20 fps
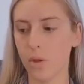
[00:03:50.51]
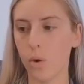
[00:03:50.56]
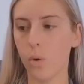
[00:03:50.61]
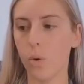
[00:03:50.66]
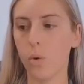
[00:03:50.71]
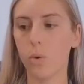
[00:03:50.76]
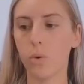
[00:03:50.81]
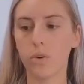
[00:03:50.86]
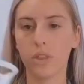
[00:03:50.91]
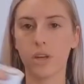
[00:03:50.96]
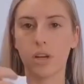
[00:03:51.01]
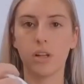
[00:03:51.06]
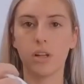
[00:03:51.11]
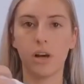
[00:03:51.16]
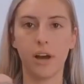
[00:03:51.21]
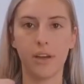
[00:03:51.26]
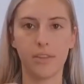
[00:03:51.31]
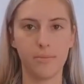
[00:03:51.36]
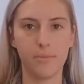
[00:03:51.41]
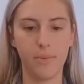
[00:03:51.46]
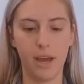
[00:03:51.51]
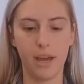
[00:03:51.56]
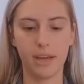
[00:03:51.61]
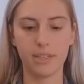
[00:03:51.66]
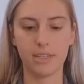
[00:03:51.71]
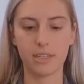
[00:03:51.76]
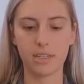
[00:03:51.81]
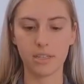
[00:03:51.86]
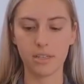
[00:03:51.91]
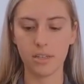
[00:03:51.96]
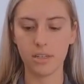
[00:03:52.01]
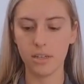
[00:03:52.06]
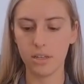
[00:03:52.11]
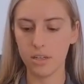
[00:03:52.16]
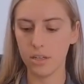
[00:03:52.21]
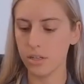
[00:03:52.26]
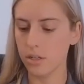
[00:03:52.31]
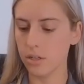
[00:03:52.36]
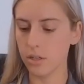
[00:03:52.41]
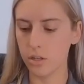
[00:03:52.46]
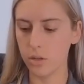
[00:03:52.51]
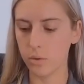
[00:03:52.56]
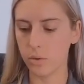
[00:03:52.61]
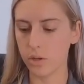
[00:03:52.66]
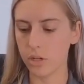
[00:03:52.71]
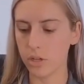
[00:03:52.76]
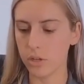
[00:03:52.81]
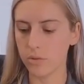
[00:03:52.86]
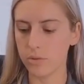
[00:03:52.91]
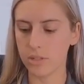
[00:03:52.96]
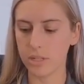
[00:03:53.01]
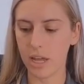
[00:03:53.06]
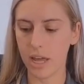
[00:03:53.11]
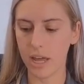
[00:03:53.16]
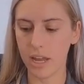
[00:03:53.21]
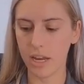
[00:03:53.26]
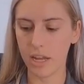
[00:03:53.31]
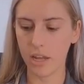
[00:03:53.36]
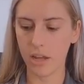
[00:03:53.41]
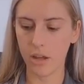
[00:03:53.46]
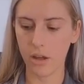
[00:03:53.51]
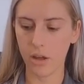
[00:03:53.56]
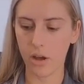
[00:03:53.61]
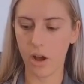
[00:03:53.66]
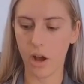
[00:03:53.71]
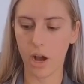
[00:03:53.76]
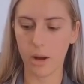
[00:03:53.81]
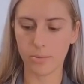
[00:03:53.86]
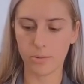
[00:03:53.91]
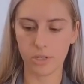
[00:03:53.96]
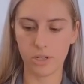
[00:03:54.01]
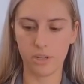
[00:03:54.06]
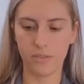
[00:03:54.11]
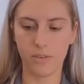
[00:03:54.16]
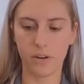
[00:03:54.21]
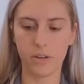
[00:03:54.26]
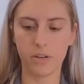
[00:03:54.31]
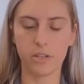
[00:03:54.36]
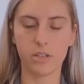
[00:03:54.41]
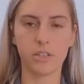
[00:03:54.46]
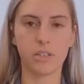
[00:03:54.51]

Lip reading: or the cloth mask, you can use any option of ours.